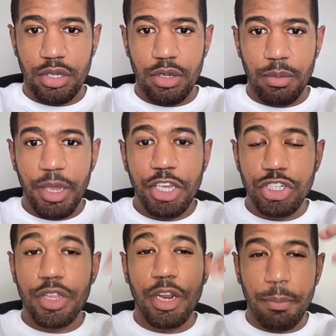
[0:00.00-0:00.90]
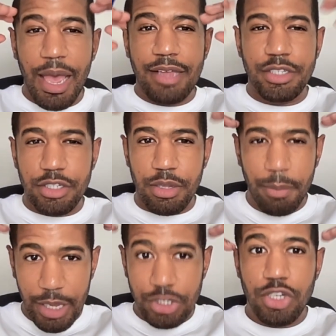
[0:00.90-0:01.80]
making sure that it passes the
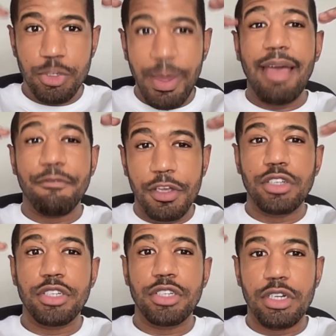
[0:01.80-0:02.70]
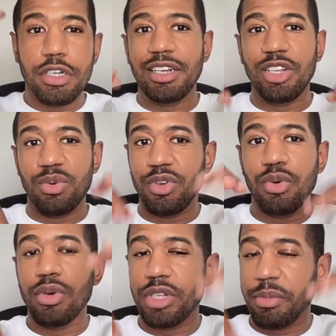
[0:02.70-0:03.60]
mental spam filters, let alone
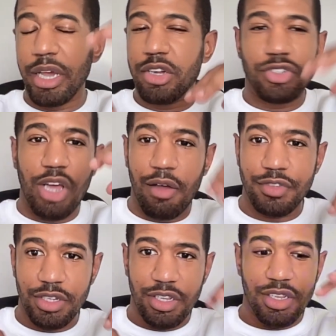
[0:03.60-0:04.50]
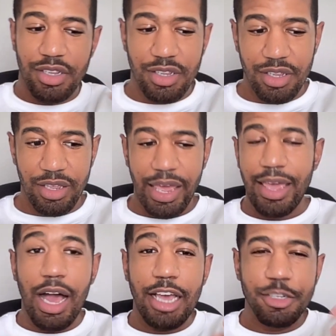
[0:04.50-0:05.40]
Google and Microsoft's
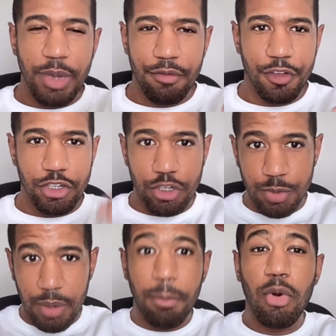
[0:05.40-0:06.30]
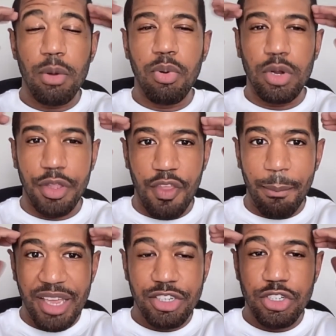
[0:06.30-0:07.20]
AI spam filters, but more importantly, the
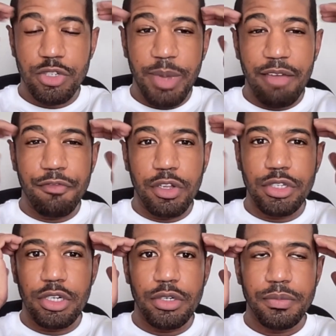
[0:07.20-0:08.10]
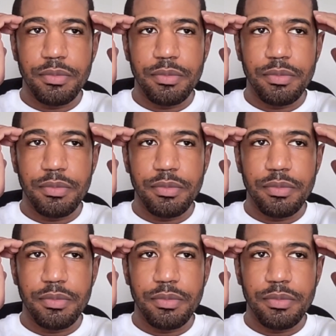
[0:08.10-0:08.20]
mental spam filter.